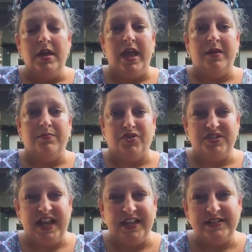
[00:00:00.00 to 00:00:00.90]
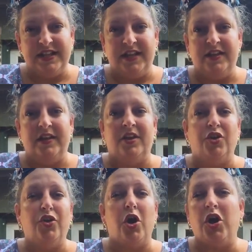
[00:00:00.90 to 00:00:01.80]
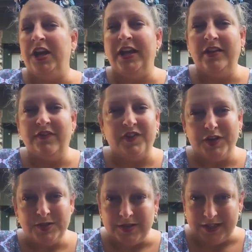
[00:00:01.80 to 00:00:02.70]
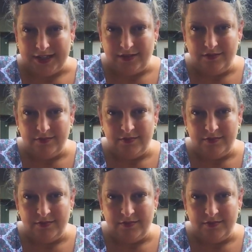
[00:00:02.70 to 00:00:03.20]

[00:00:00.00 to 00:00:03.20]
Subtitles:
and protecting it and guarding it fiercely.